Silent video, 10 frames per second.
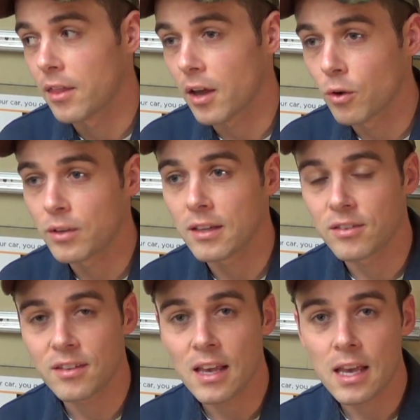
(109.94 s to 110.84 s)
The
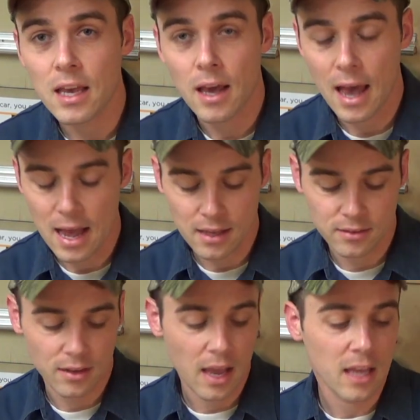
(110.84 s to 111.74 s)
OTC
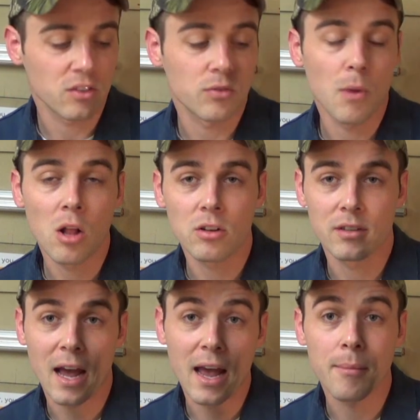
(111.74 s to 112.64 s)
has a smaller
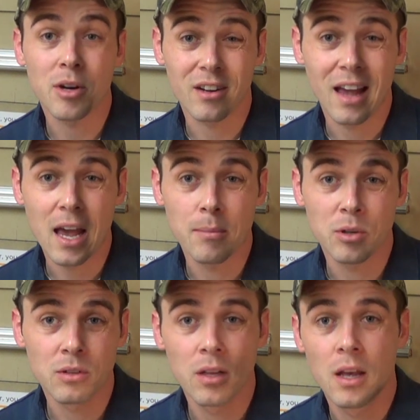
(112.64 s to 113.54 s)
diameter
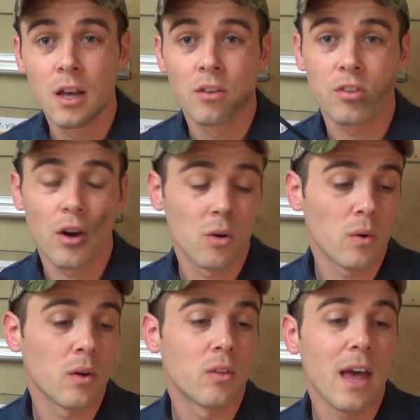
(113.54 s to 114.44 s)
cable,
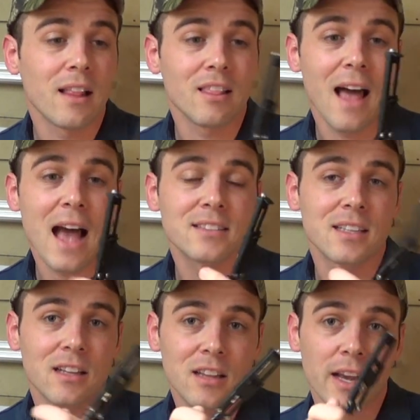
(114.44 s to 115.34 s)
so that
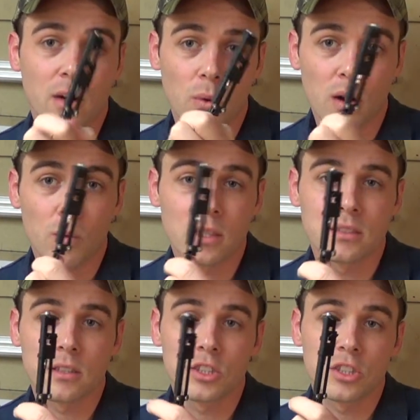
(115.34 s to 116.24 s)
last click where it
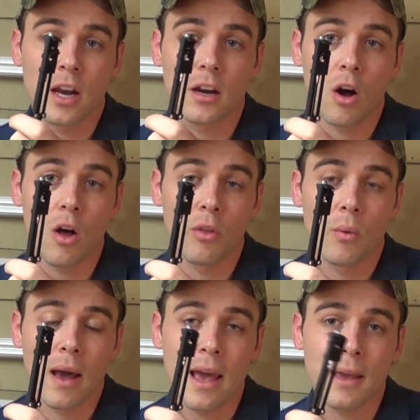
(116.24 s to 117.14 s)
wants to shut all the
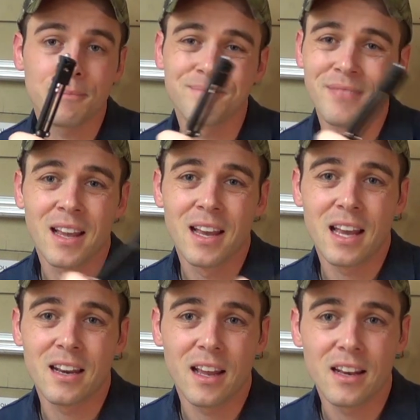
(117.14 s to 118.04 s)
way,
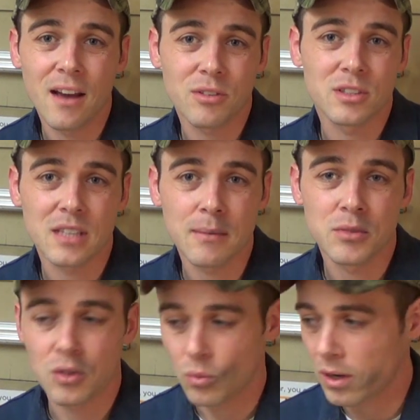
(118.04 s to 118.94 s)
it never
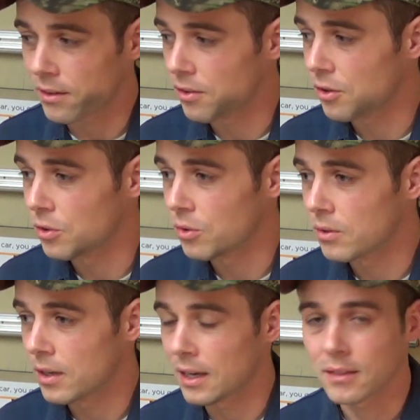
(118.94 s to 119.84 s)
seems to want to
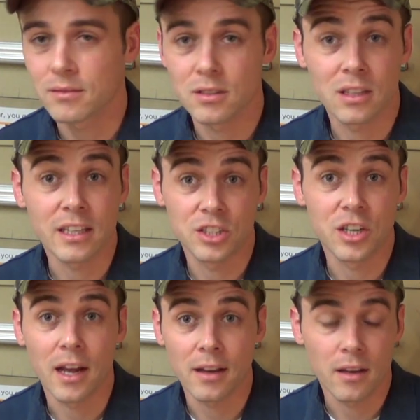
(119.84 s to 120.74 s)
click
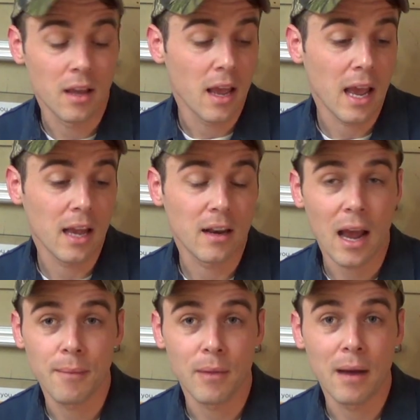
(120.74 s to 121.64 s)
shut. And
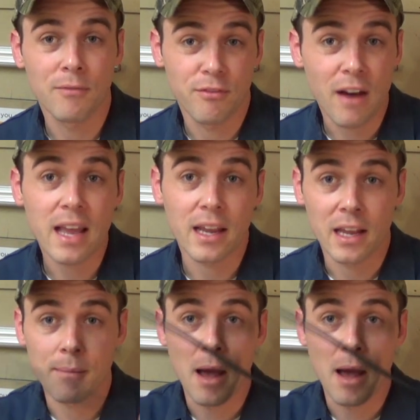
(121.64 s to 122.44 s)
I'm fighting it.